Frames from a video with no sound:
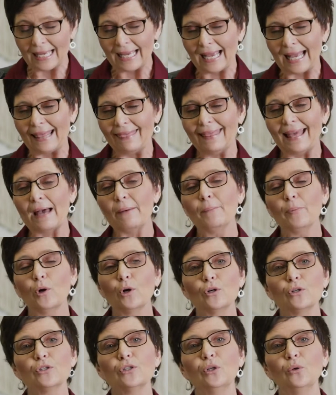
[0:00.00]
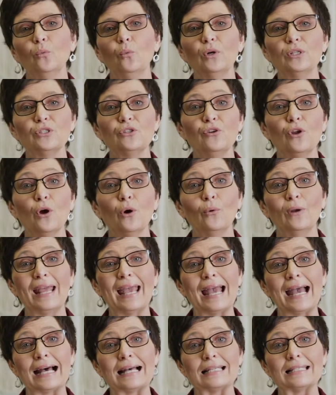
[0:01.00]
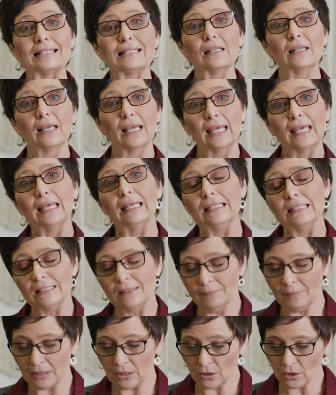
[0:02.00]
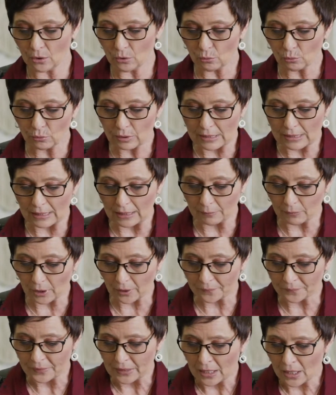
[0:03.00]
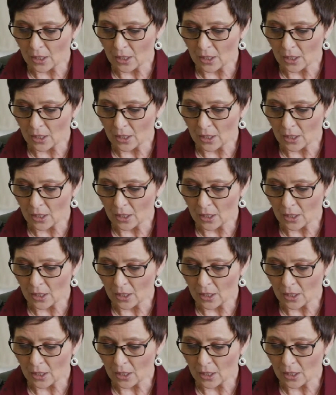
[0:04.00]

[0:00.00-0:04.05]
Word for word: and that person was known as the kinsman redeemer.